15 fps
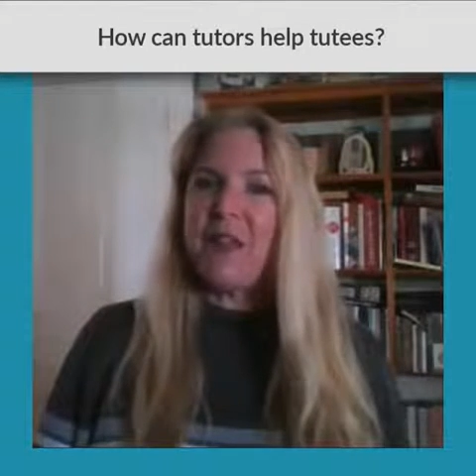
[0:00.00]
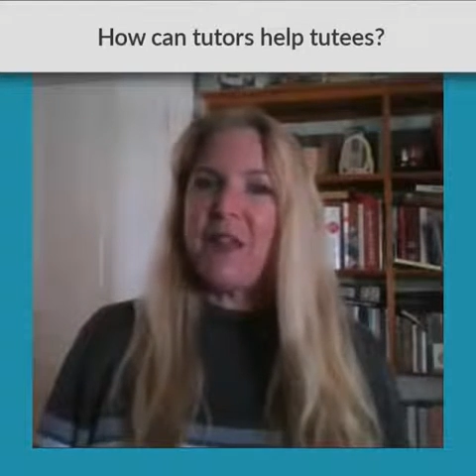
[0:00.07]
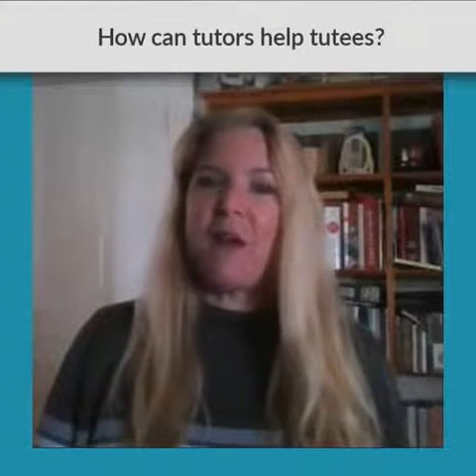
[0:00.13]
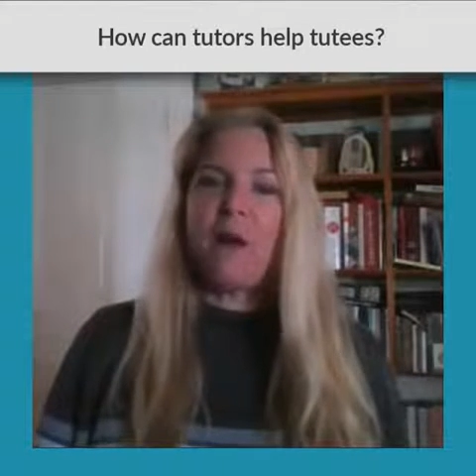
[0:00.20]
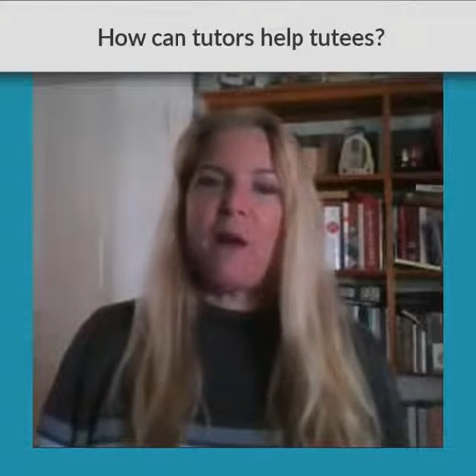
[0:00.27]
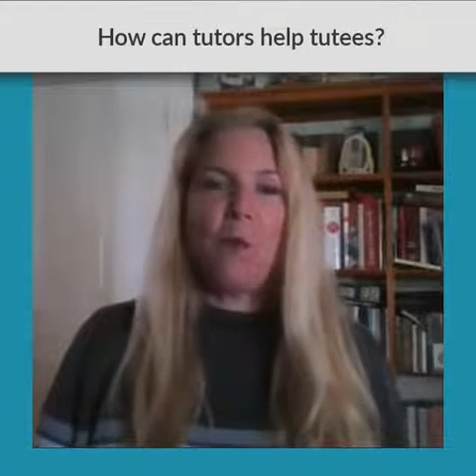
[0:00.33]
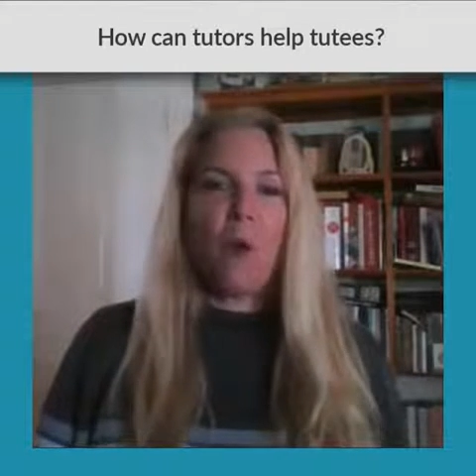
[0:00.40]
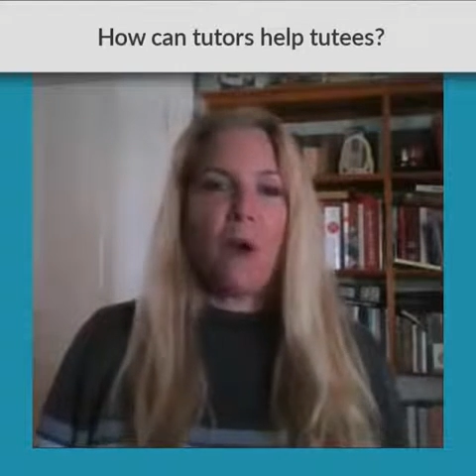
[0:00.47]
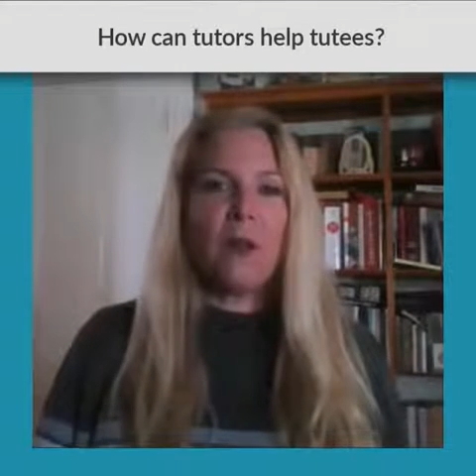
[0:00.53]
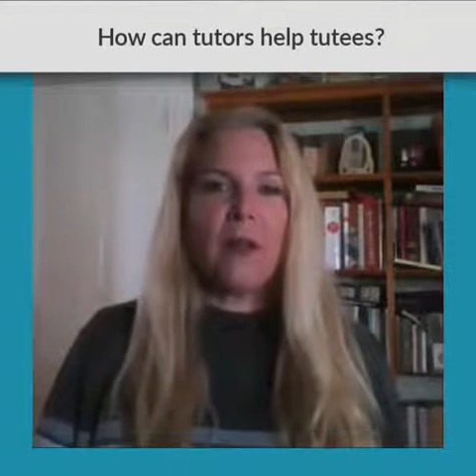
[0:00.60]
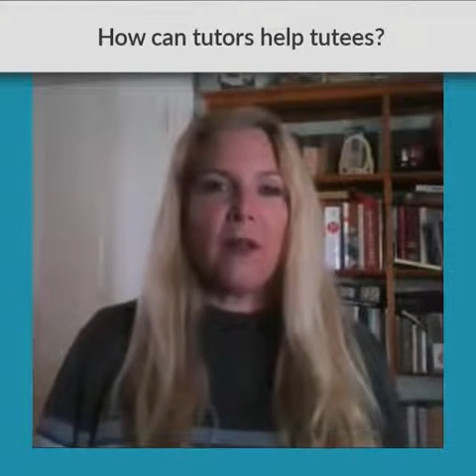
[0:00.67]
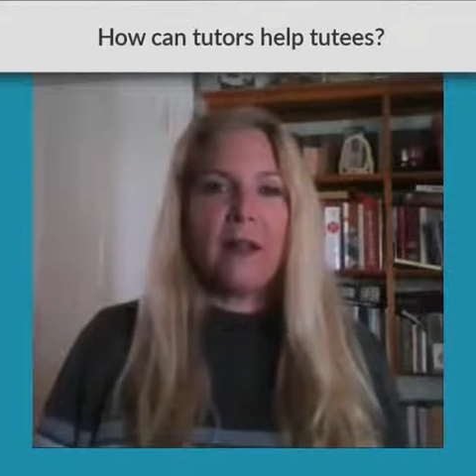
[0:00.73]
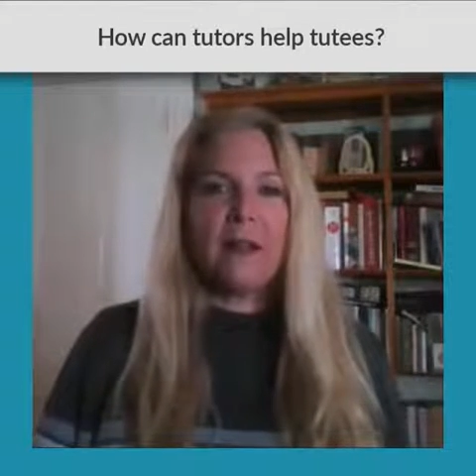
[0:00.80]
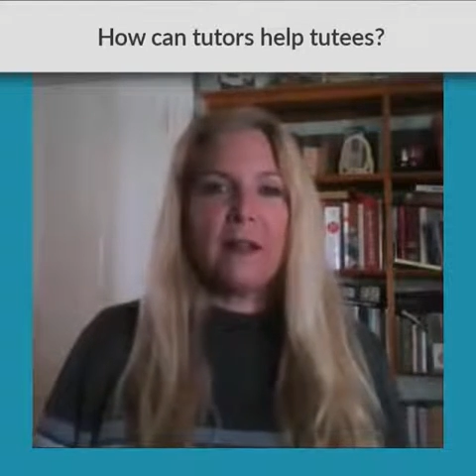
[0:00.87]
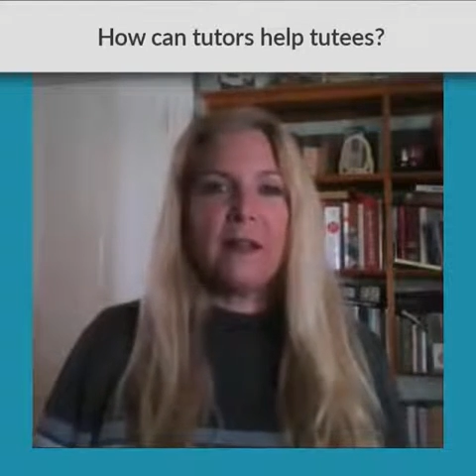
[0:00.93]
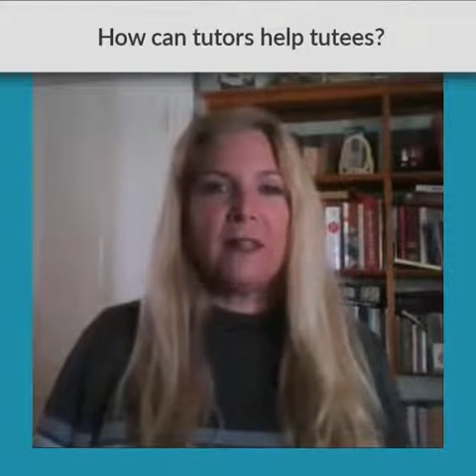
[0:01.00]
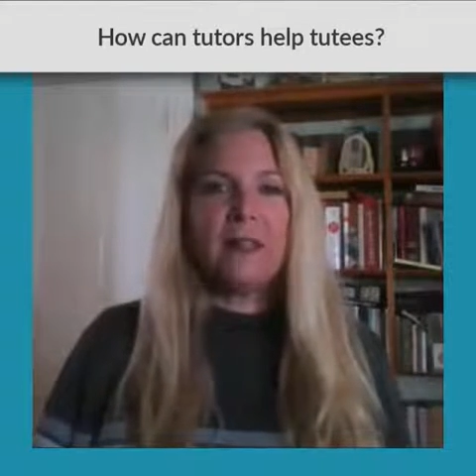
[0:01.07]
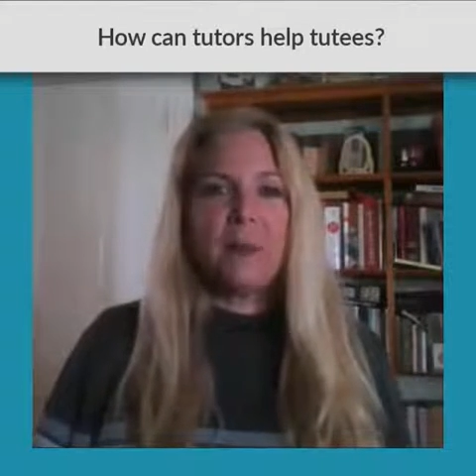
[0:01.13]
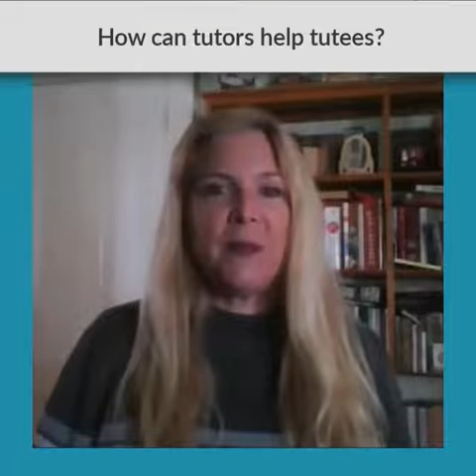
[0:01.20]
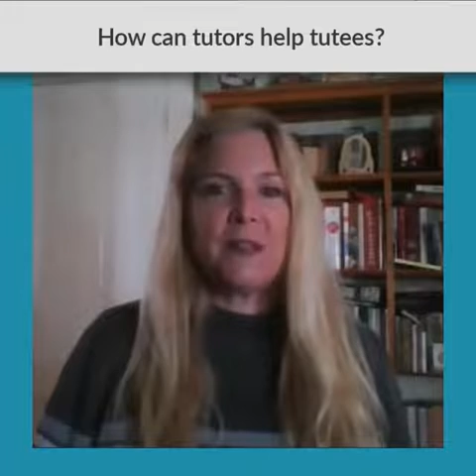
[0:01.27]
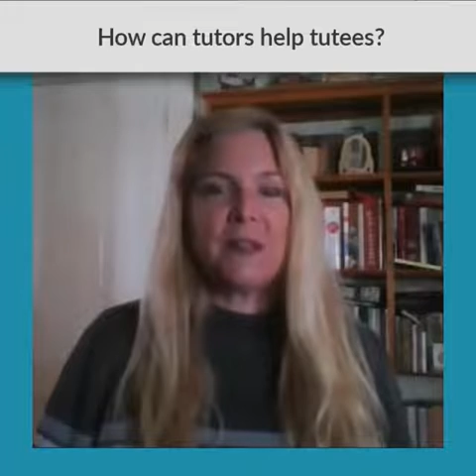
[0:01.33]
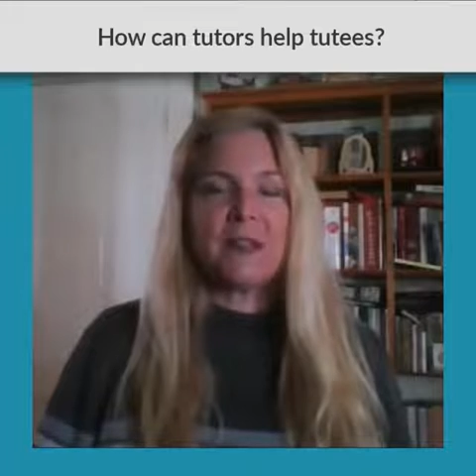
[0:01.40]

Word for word: they are more likely to be